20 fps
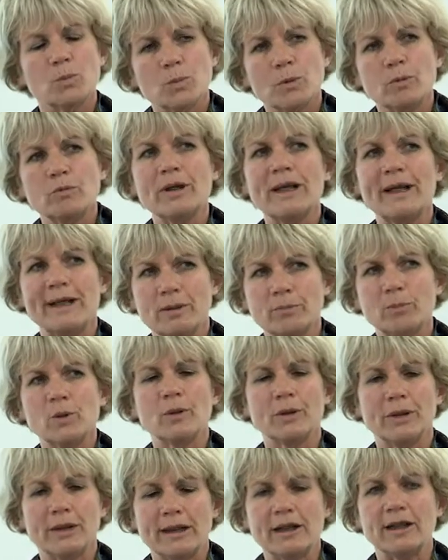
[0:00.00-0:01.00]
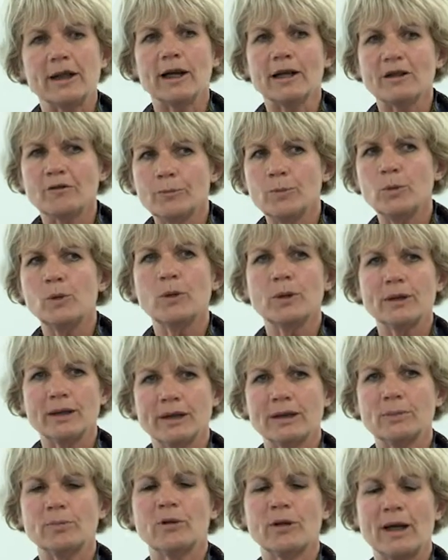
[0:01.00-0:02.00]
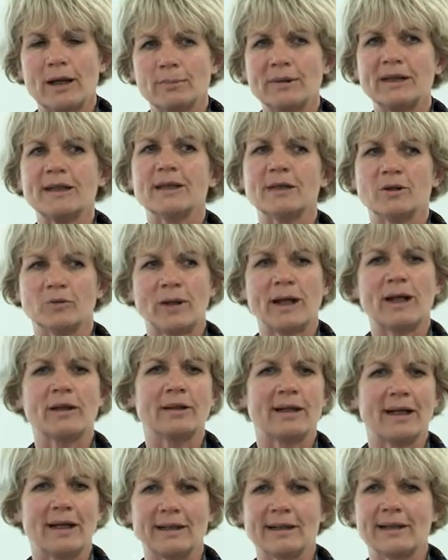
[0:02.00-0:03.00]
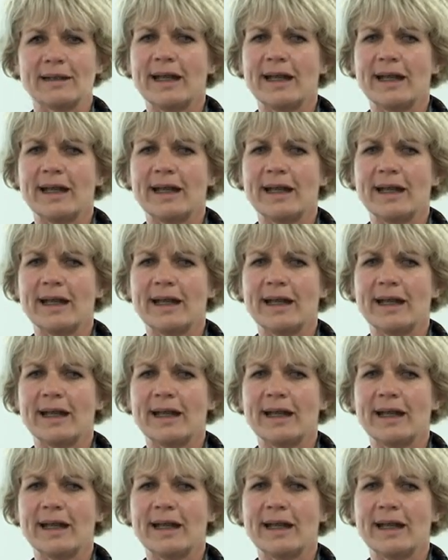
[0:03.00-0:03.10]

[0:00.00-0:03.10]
really important that you kind of put parameters around that,